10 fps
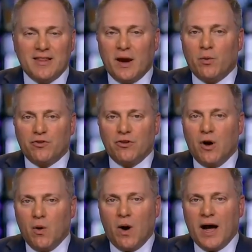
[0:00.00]
There was
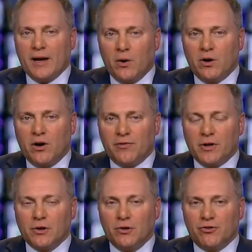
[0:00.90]
no iota of
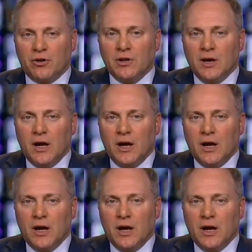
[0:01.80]
collusion.